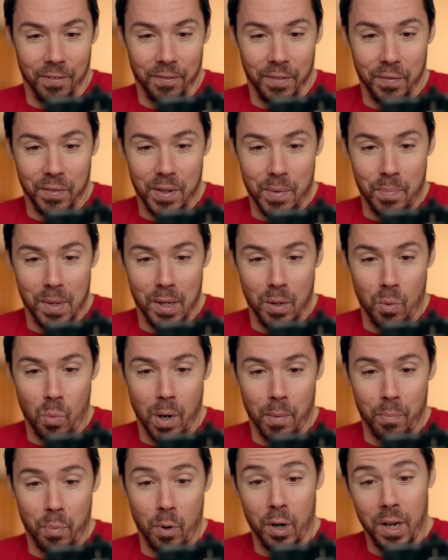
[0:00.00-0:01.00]
fifty millimeter
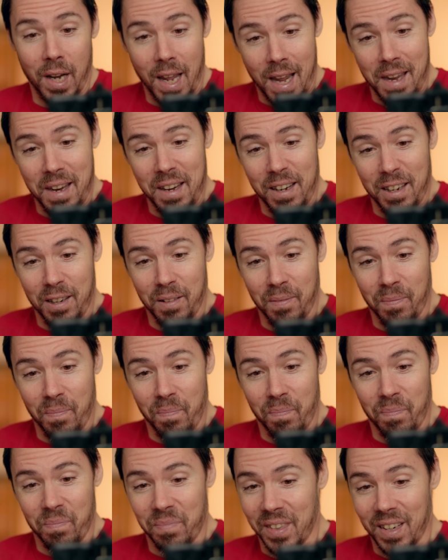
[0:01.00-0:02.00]
one point eight.
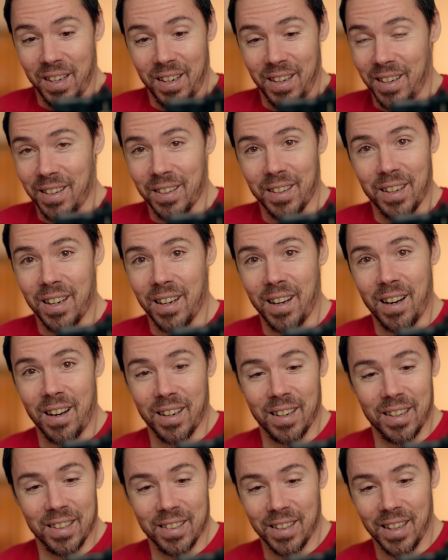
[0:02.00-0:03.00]
Oh
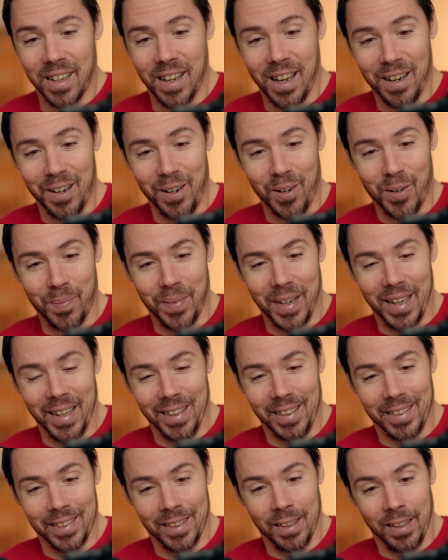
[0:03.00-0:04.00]
God, it's ghetto,
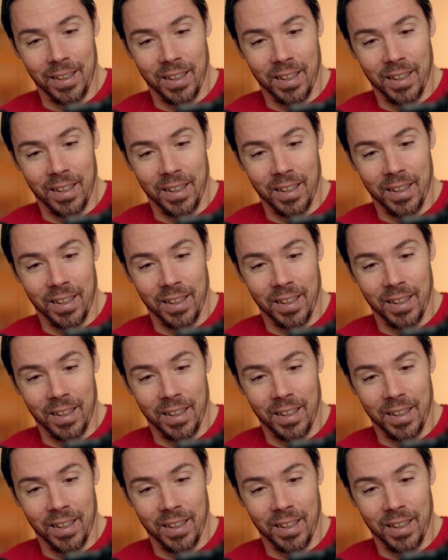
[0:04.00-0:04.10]
man.